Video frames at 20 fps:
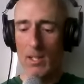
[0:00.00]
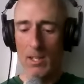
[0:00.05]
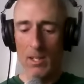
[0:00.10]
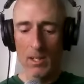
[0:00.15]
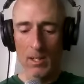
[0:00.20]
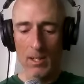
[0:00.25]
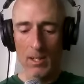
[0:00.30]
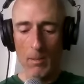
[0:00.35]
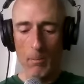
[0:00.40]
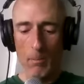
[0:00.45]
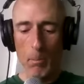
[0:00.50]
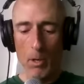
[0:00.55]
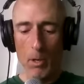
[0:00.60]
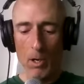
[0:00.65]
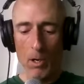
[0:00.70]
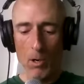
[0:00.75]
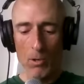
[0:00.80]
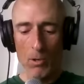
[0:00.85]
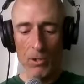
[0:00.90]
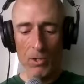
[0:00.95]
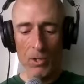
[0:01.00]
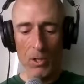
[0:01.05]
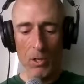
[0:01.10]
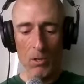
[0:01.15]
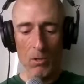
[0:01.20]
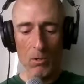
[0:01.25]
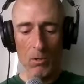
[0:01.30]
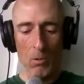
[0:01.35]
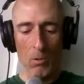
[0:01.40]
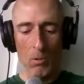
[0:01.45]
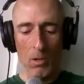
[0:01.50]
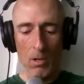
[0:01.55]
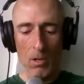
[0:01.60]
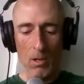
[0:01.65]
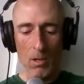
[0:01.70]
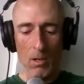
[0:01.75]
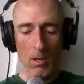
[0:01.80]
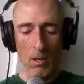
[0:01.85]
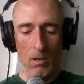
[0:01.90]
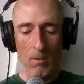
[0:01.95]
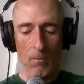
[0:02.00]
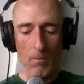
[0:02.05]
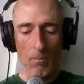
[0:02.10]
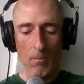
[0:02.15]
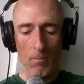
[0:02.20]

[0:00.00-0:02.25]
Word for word: uh, but also, uh,